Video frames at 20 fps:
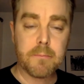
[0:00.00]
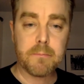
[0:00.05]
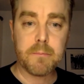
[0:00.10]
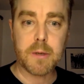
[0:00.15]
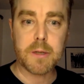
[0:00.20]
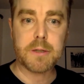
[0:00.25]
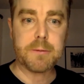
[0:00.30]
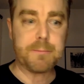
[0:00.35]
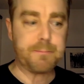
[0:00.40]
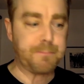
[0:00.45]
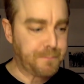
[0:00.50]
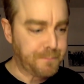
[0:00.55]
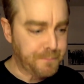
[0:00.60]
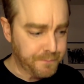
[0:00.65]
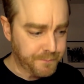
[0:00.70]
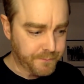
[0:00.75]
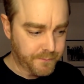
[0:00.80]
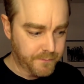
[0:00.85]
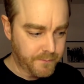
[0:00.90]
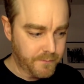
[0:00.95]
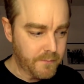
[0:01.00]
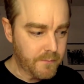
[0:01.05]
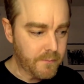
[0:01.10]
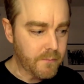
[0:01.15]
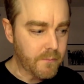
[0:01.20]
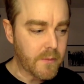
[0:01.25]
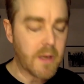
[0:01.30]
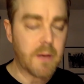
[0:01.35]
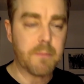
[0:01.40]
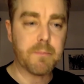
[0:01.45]
But
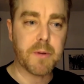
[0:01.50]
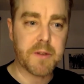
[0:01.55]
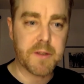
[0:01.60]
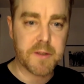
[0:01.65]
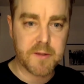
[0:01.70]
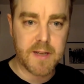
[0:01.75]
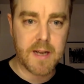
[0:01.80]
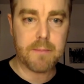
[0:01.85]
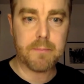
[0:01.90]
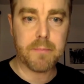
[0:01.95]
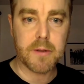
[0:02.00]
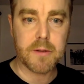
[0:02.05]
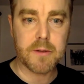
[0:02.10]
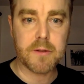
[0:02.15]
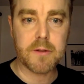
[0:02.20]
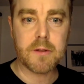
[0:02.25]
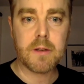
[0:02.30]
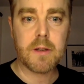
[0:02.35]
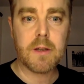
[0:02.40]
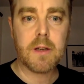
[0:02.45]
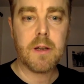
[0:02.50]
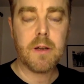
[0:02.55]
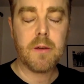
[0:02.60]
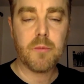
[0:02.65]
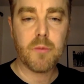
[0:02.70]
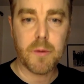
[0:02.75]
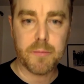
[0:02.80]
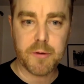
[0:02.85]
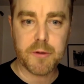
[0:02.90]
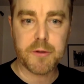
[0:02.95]
the stampers
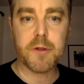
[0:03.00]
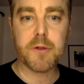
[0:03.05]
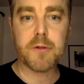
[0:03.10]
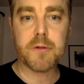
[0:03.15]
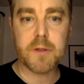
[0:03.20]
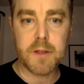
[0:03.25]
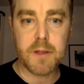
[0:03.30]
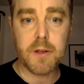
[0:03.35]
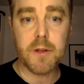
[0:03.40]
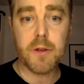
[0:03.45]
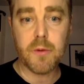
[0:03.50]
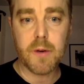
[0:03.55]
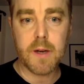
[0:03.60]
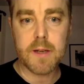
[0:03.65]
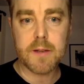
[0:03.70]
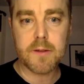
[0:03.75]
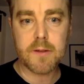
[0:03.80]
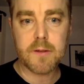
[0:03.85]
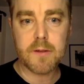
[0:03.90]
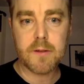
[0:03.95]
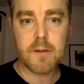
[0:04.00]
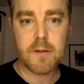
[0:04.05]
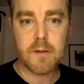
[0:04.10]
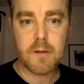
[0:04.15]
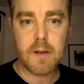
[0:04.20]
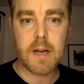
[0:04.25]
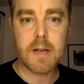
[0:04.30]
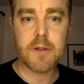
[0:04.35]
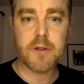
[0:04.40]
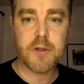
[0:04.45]
were produced in the US
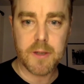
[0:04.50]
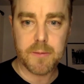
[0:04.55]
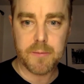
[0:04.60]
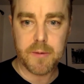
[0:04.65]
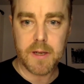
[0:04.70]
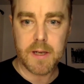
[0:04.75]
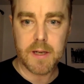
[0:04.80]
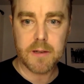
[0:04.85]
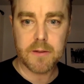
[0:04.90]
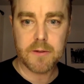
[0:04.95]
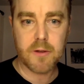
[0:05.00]
and shipped here.